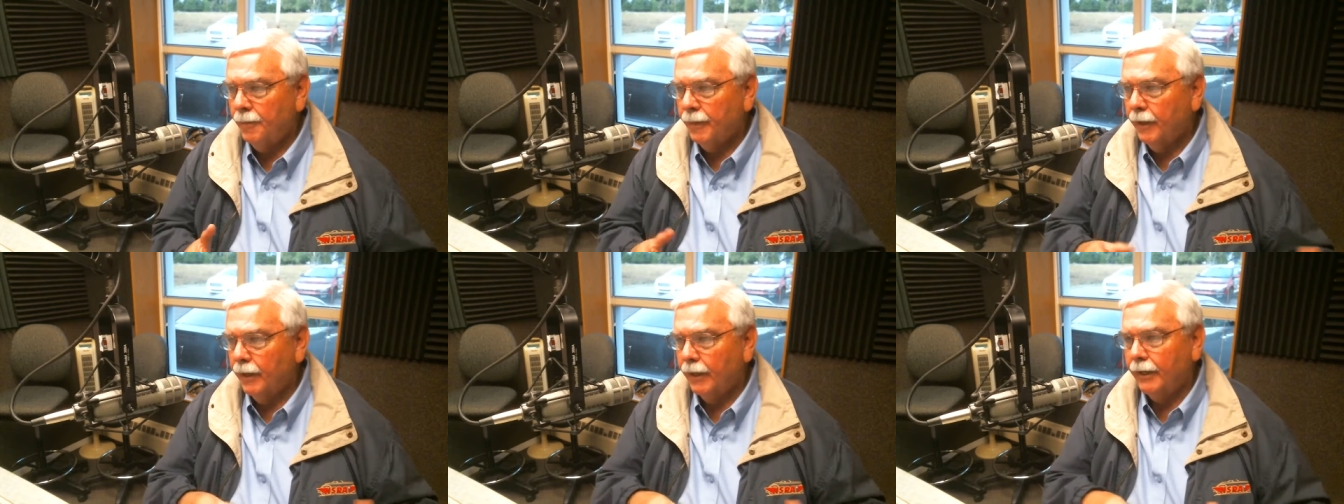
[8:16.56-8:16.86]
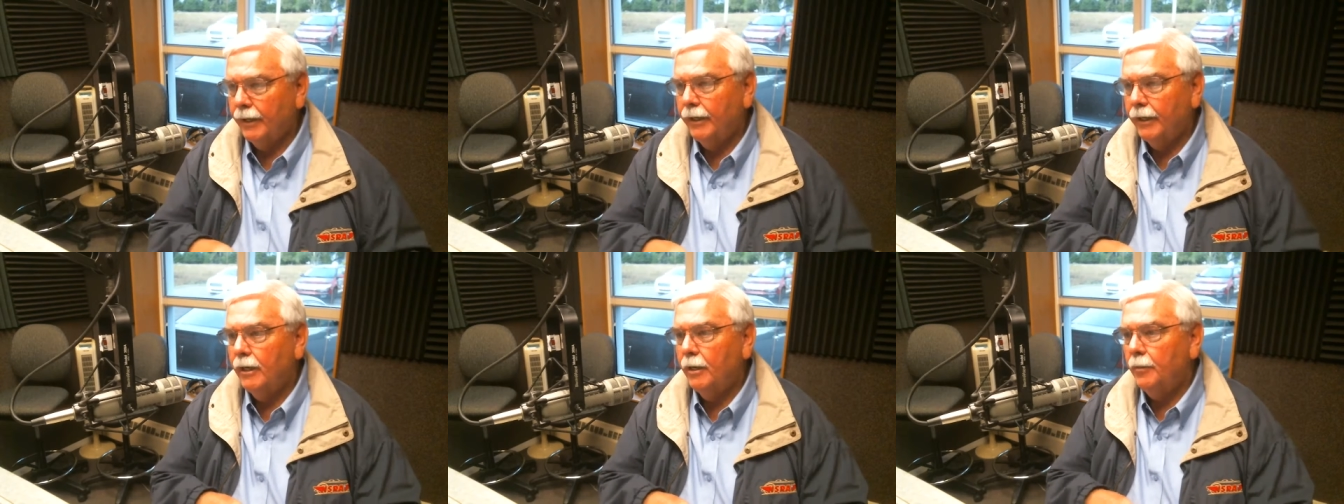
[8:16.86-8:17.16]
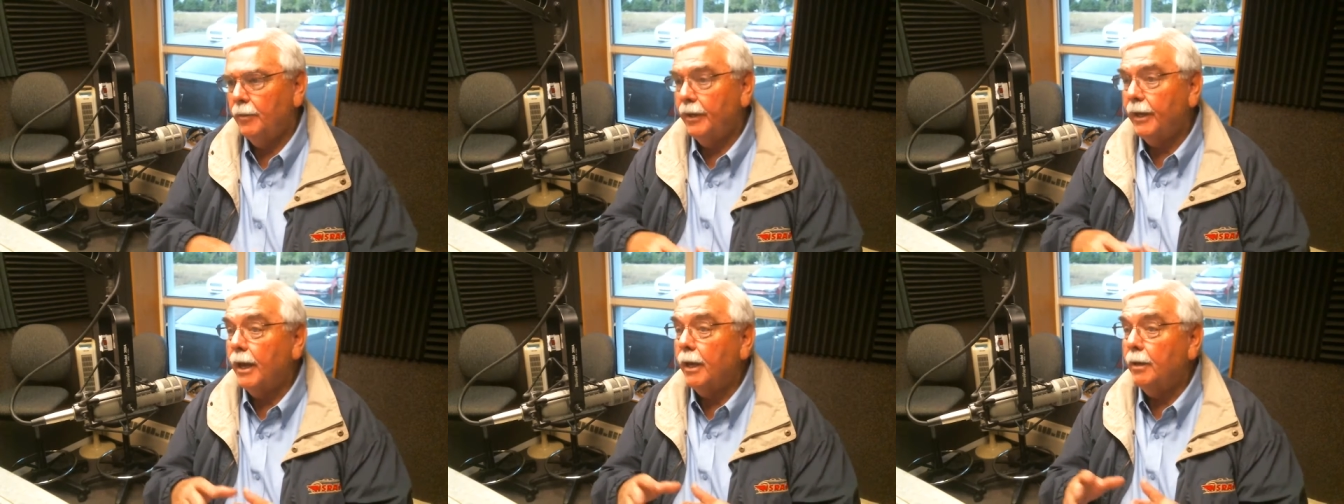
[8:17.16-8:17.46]
And then
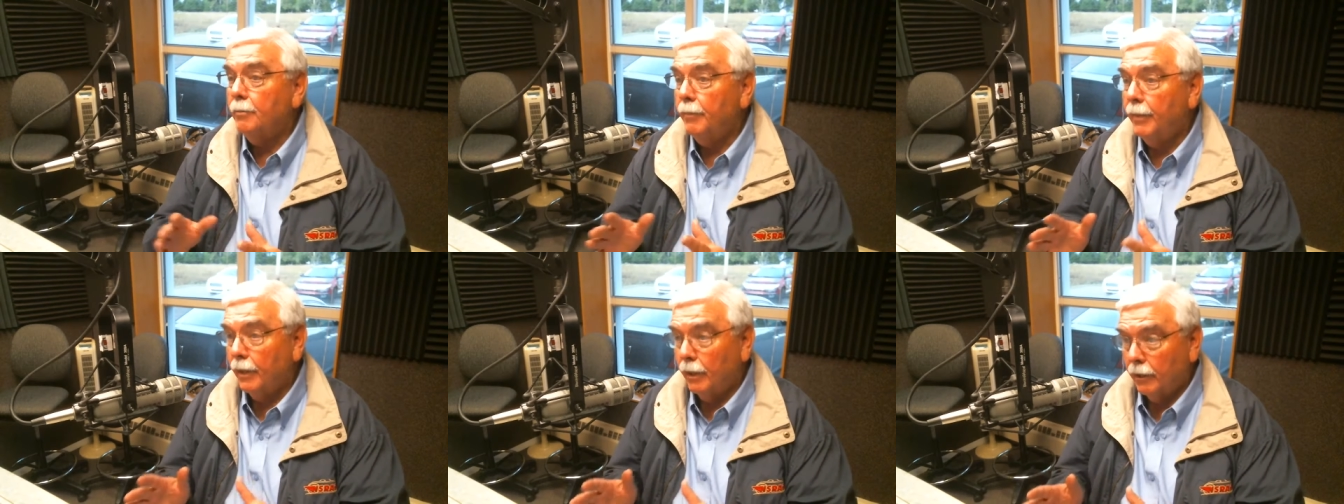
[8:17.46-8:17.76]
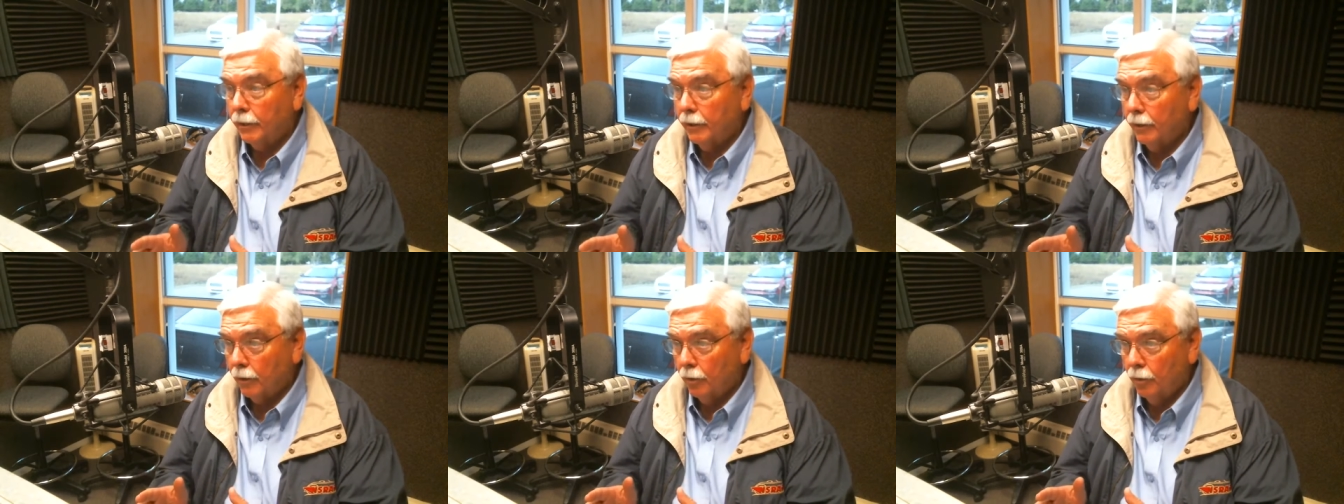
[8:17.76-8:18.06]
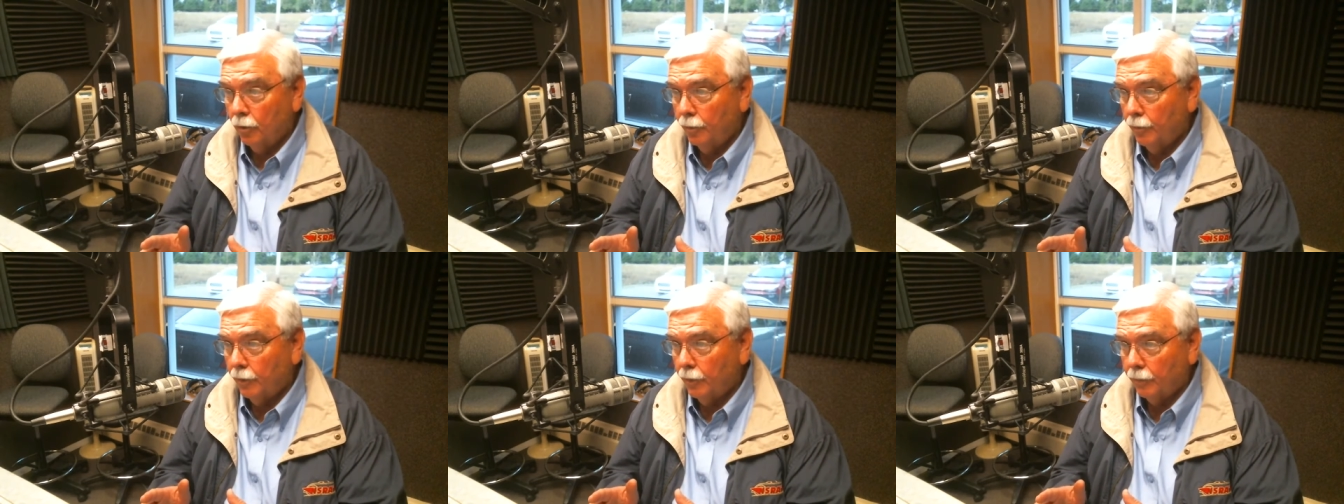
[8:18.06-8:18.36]
it became billet
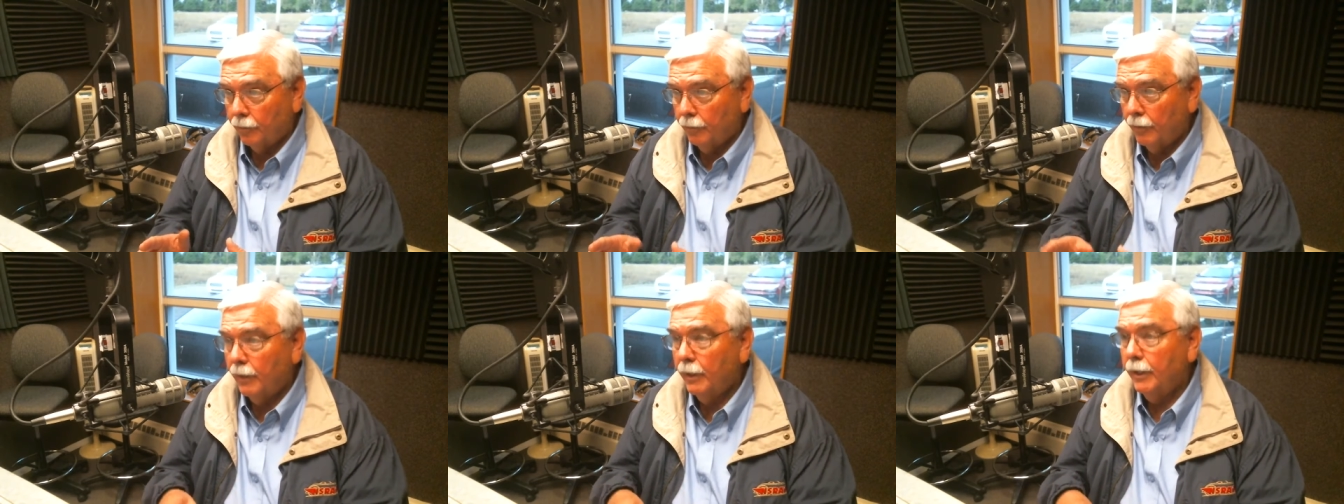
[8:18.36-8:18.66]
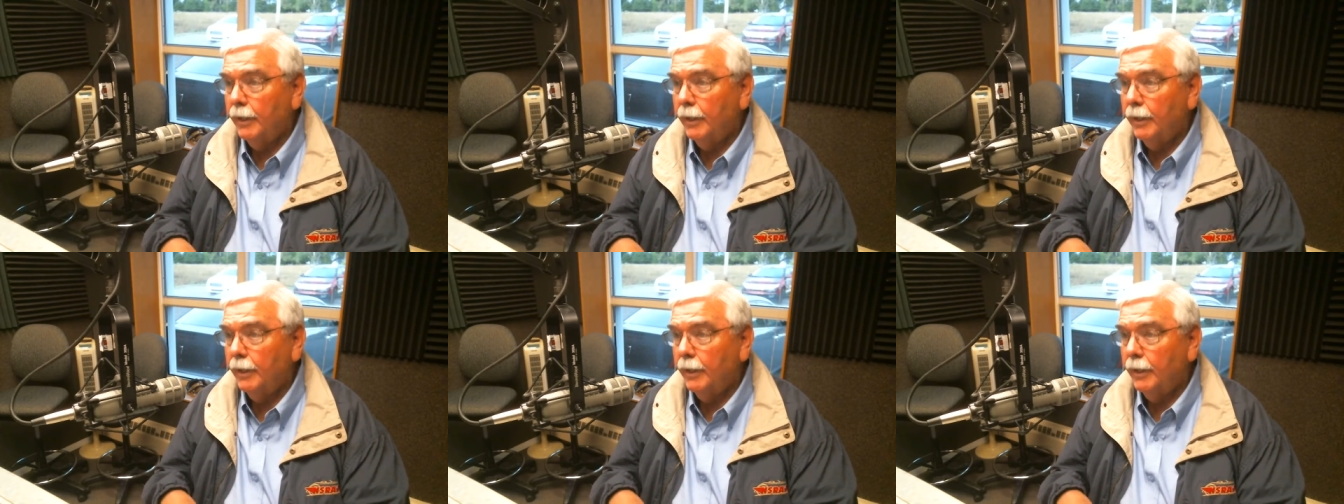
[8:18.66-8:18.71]
aluminum.